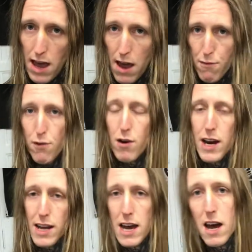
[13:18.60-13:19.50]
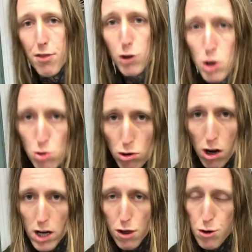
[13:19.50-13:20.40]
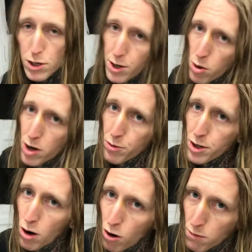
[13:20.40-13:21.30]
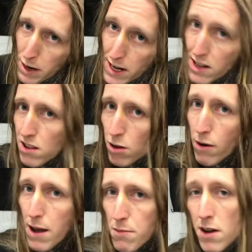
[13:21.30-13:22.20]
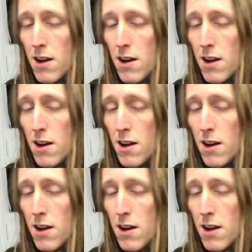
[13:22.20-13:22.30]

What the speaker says: every Friday at Curse O'Clock 1300 on my Instagram,